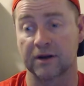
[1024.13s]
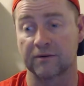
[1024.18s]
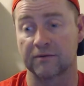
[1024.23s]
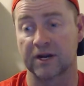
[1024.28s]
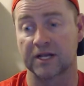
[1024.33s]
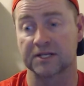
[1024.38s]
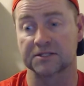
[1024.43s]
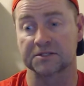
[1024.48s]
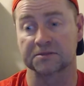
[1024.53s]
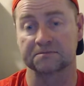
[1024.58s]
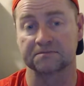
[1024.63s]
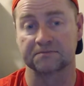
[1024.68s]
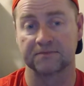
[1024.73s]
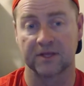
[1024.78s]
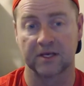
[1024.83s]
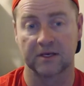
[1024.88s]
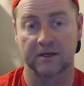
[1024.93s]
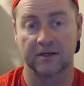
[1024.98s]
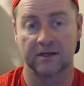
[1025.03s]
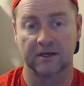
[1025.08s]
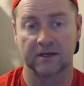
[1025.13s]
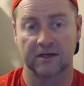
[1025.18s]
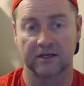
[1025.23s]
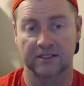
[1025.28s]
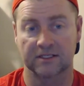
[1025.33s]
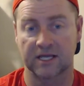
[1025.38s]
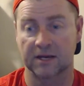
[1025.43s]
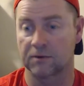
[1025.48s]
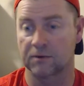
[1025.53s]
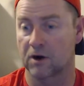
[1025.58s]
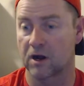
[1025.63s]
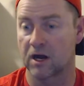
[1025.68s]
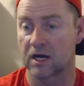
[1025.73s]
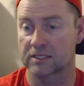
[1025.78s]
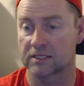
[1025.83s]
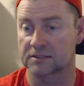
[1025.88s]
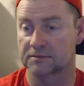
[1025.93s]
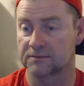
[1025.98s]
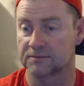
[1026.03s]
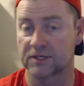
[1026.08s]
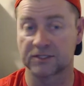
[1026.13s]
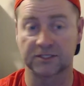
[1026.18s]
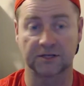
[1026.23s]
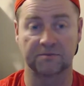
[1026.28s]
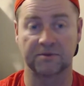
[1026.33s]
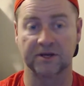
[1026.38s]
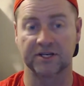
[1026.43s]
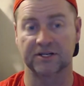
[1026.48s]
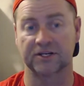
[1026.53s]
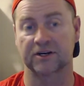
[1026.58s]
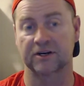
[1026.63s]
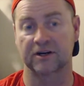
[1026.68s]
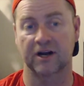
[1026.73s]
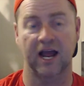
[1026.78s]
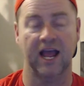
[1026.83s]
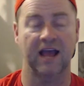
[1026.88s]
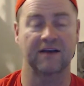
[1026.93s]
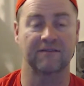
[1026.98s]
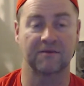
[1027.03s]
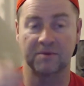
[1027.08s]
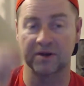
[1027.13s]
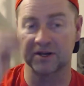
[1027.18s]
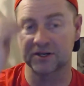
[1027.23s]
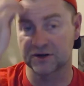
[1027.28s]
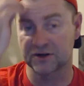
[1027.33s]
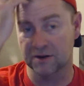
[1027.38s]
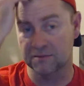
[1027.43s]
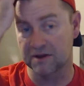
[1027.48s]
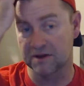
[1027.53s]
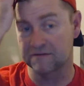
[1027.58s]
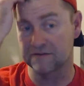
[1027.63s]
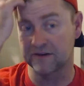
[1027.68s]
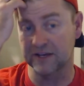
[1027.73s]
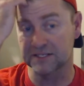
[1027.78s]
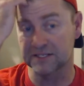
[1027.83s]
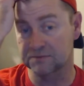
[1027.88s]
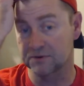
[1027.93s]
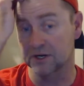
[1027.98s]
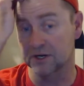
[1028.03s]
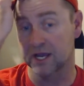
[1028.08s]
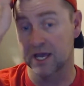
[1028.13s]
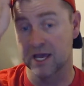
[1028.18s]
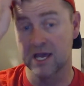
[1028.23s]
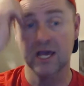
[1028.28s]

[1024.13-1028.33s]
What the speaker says: and raise them because they were awesome. There's a picture. I have a picture on my Facebook.